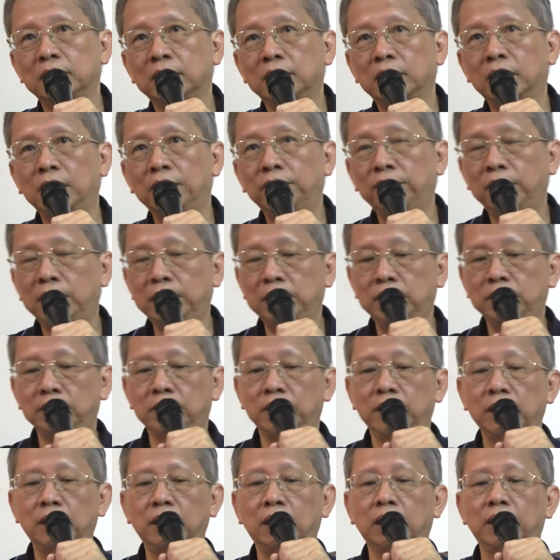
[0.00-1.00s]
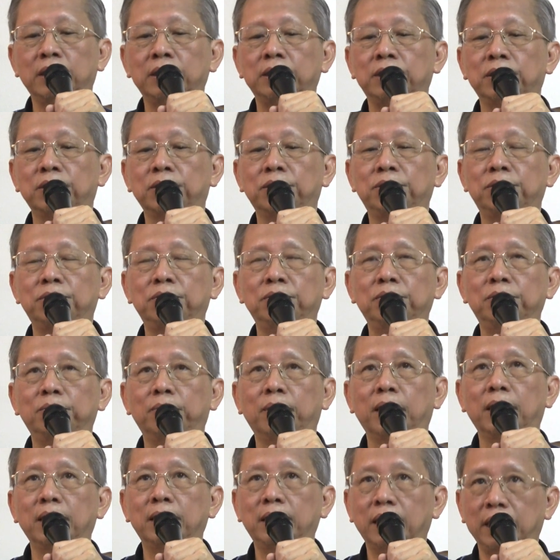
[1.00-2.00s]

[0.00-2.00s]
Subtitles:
Then when you realize your true mind,